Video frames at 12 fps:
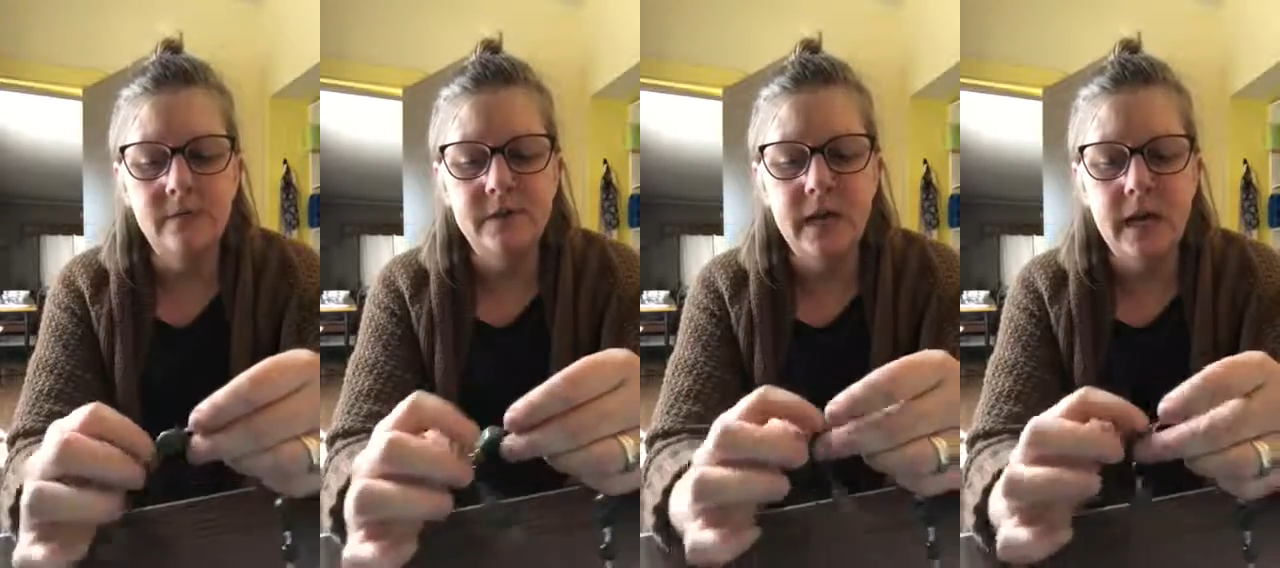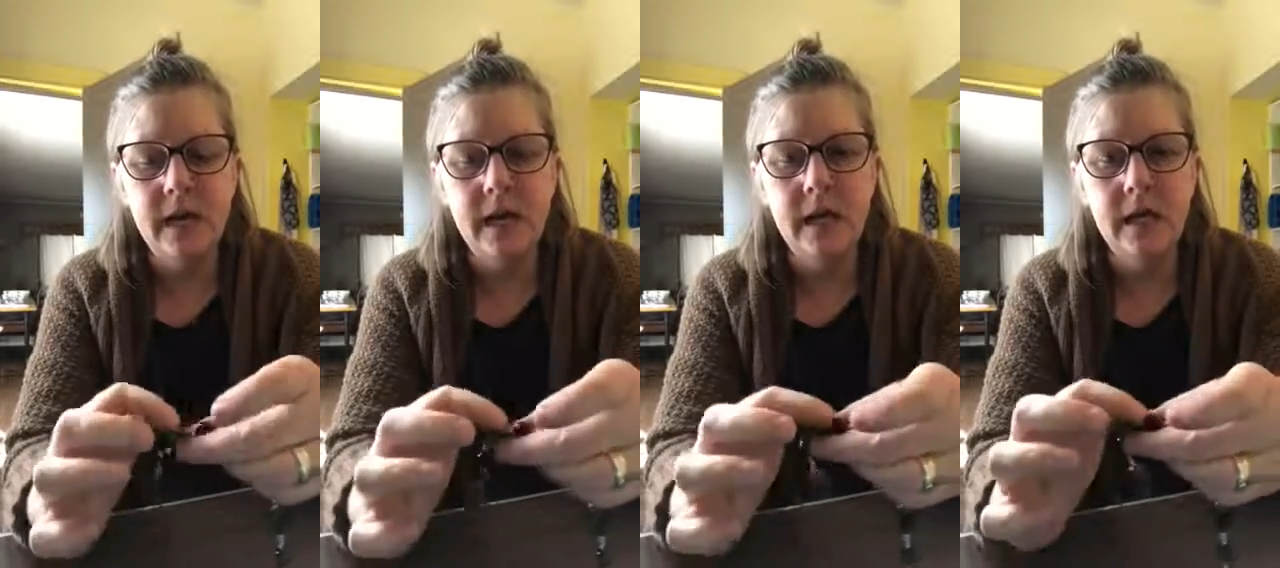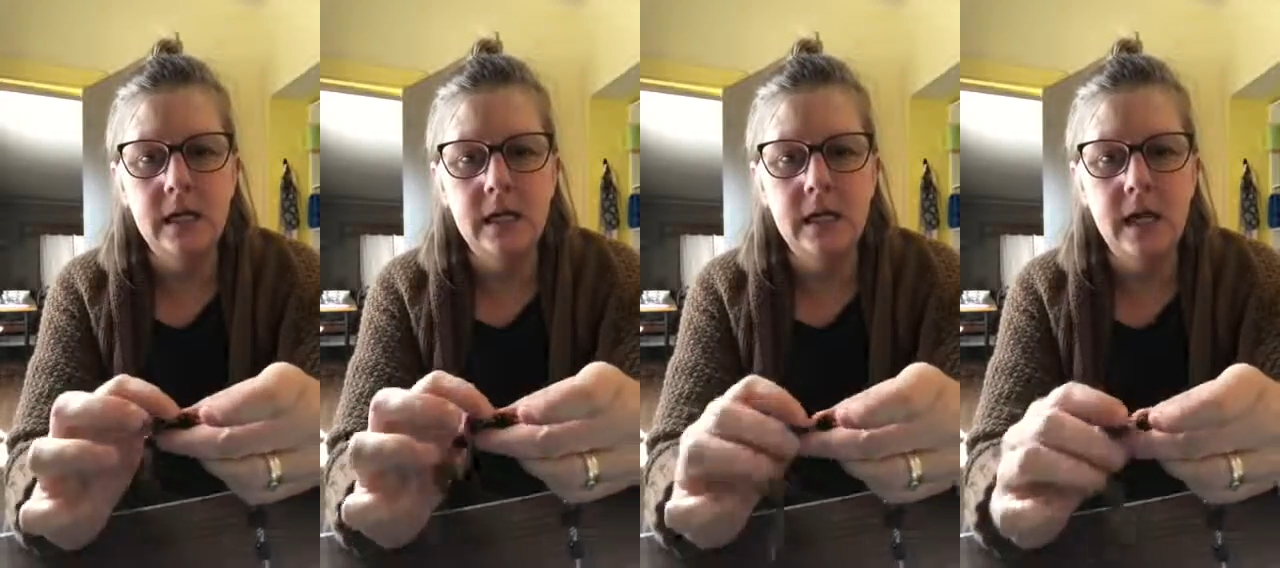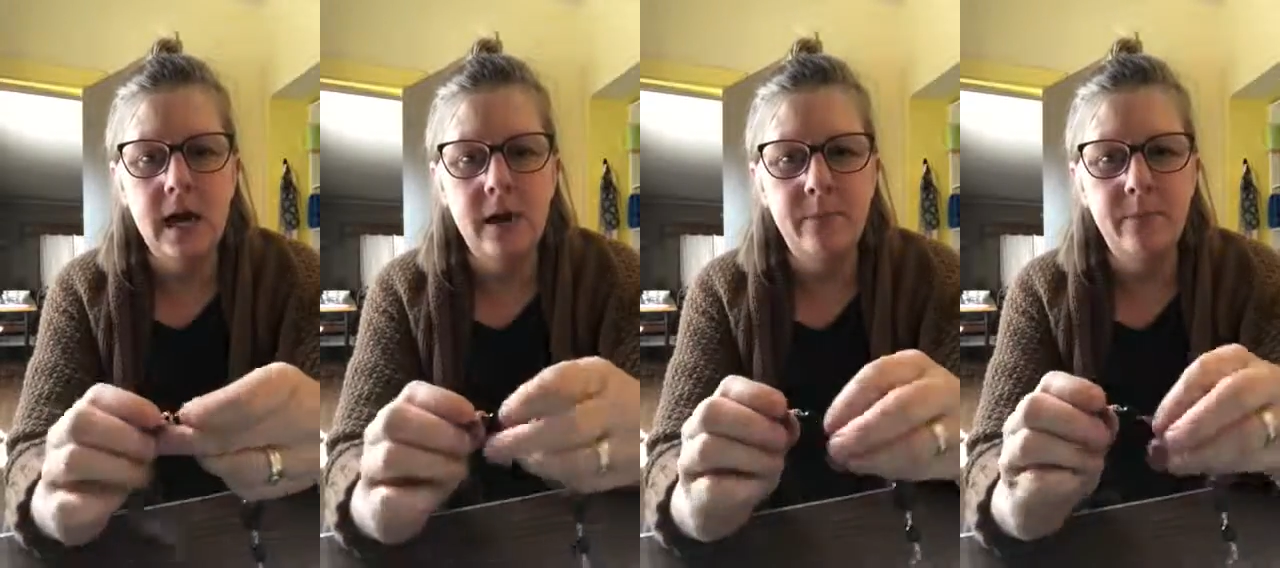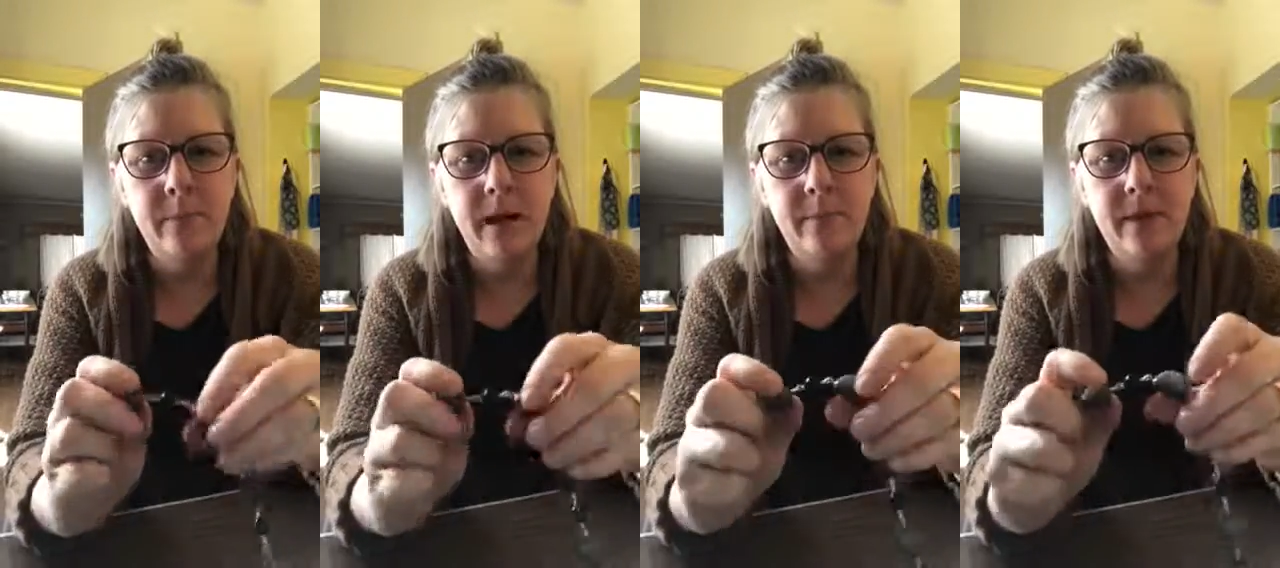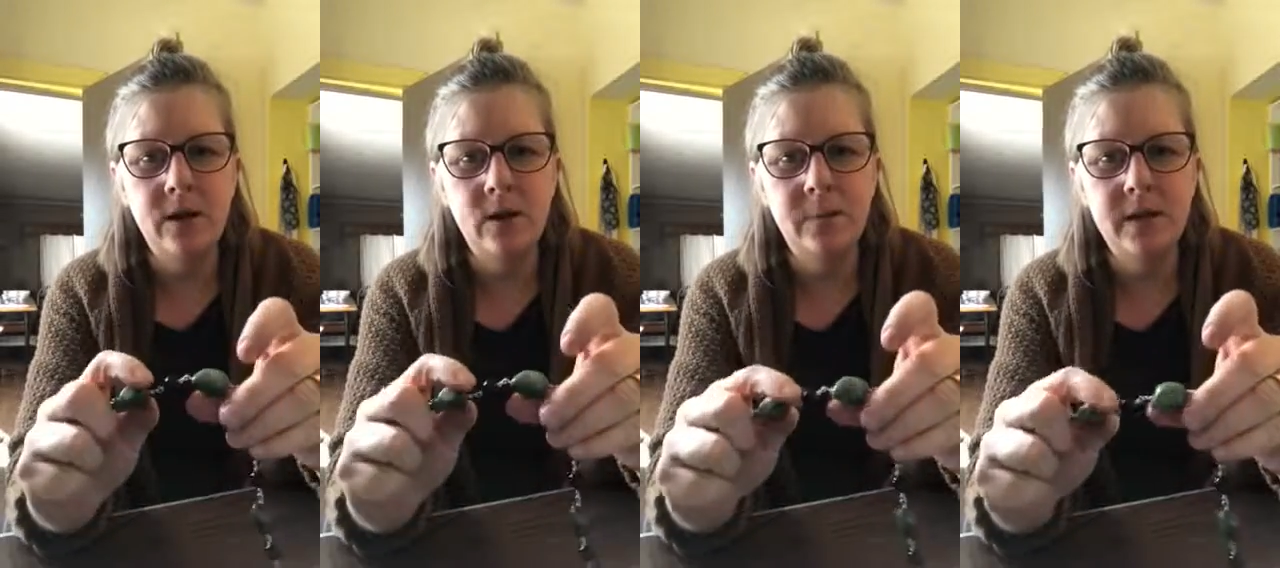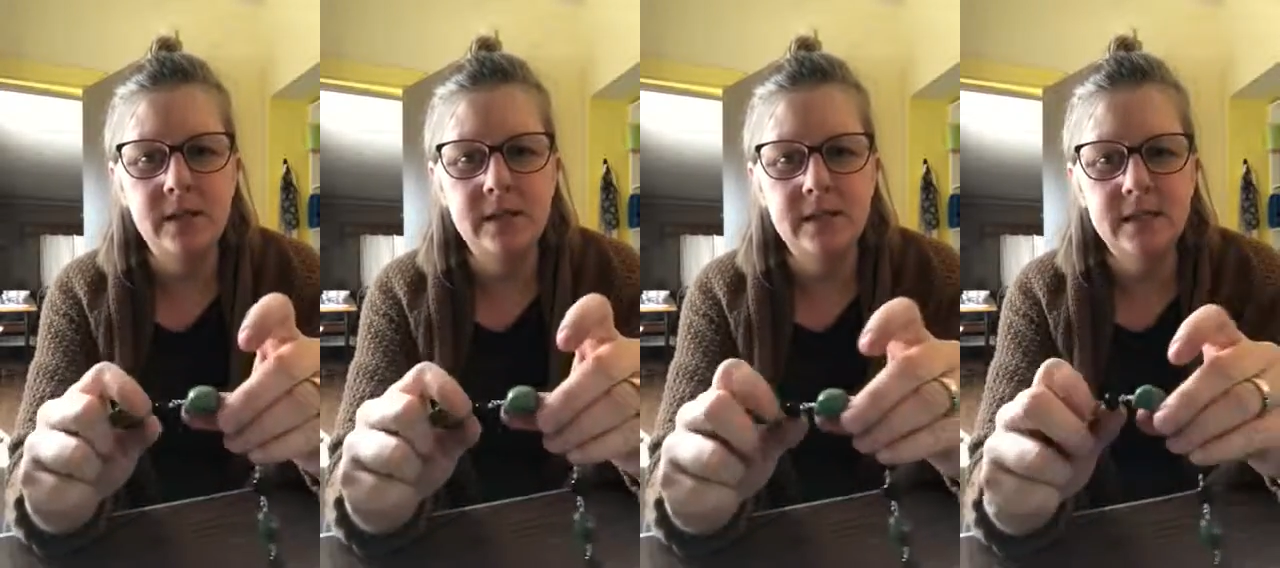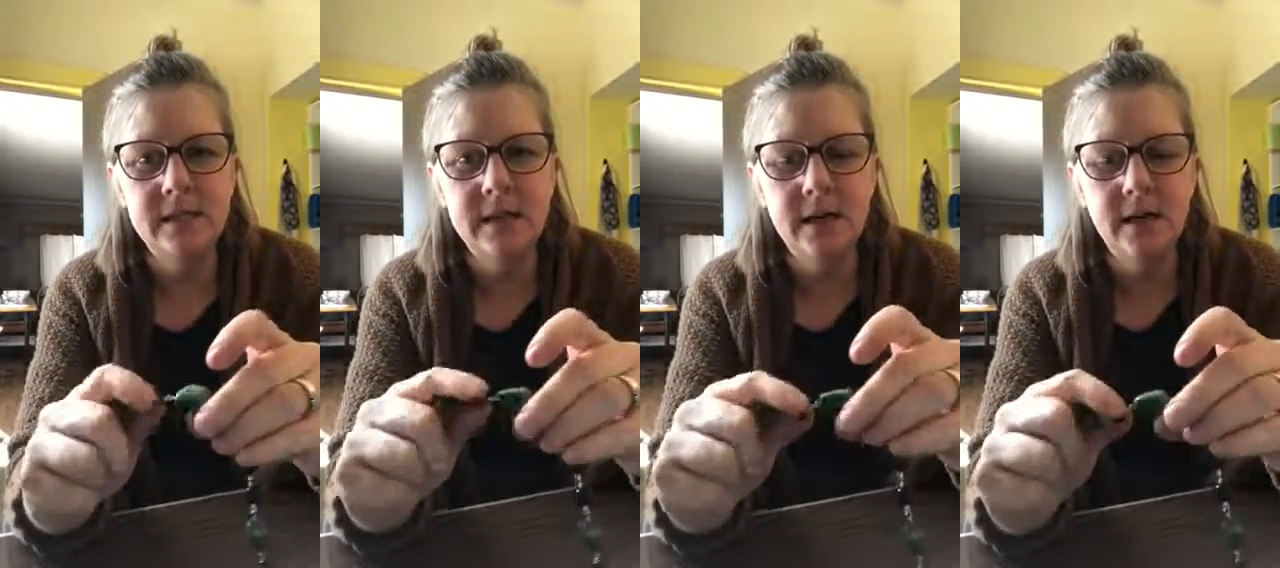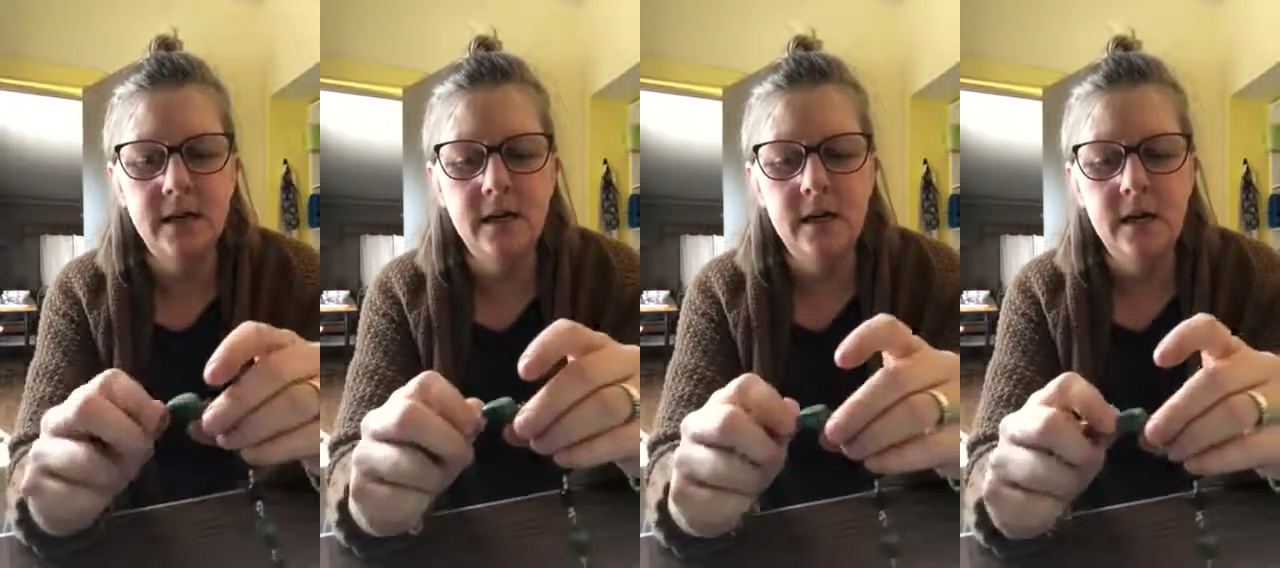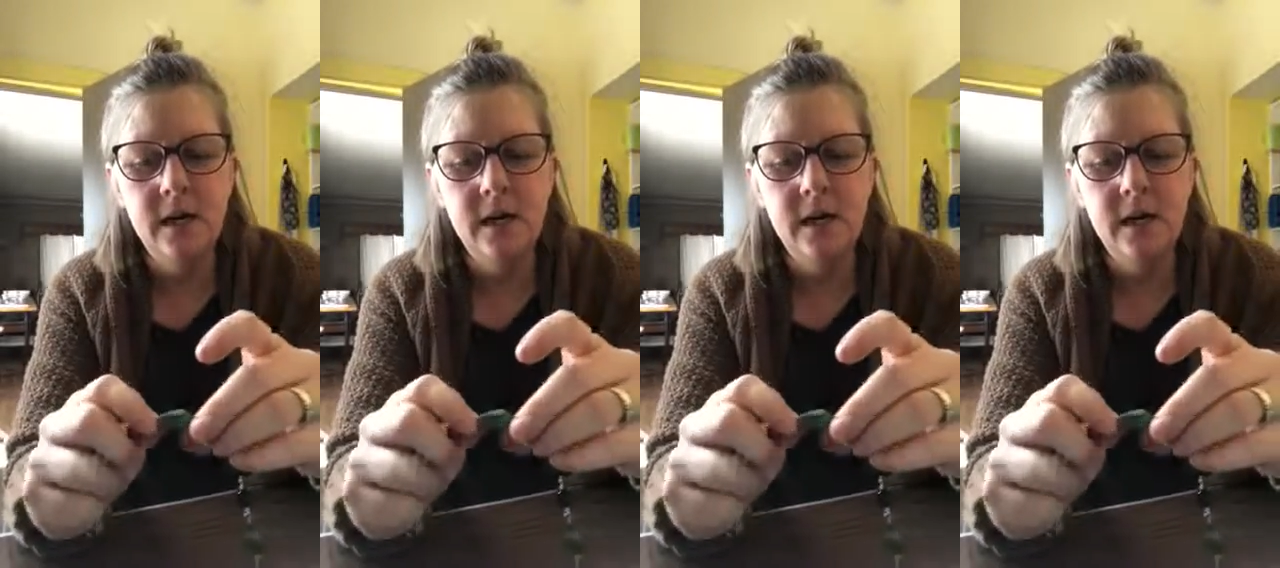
of take and clean up my metal pieces here,